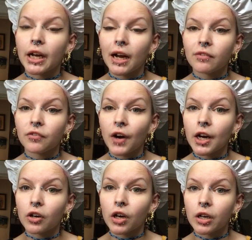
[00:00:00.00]
and have a
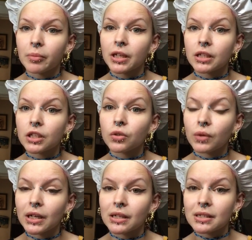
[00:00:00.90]
firearm in the
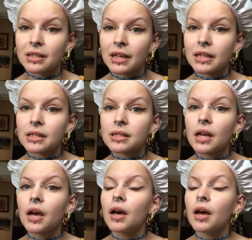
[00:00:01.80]
United States.